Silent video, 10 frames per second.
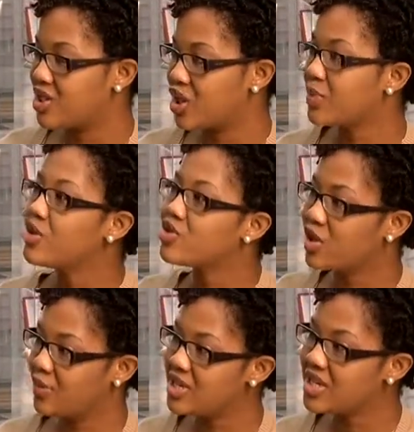gentleman who's
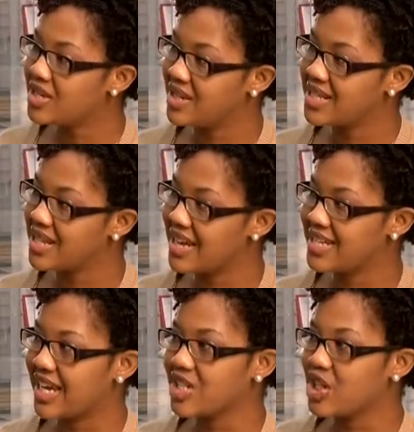going to be teaching this
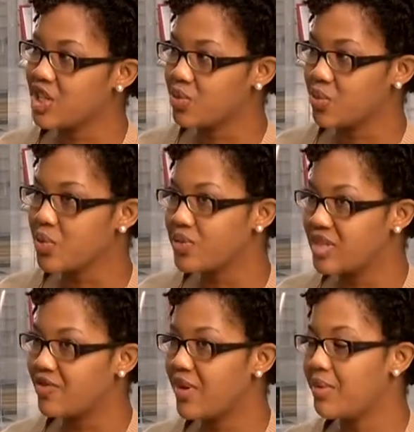class actually has roots
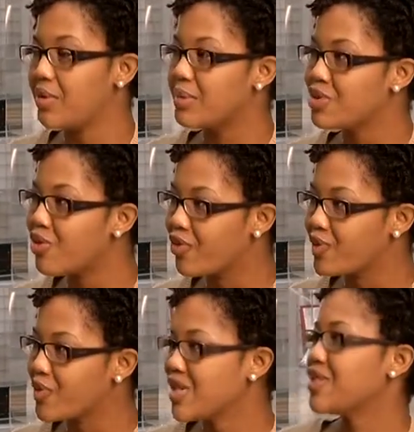and family members who are
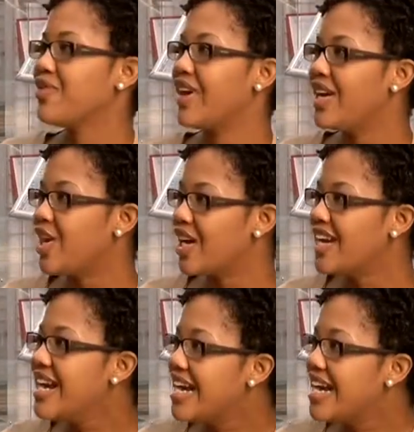from Transylvania.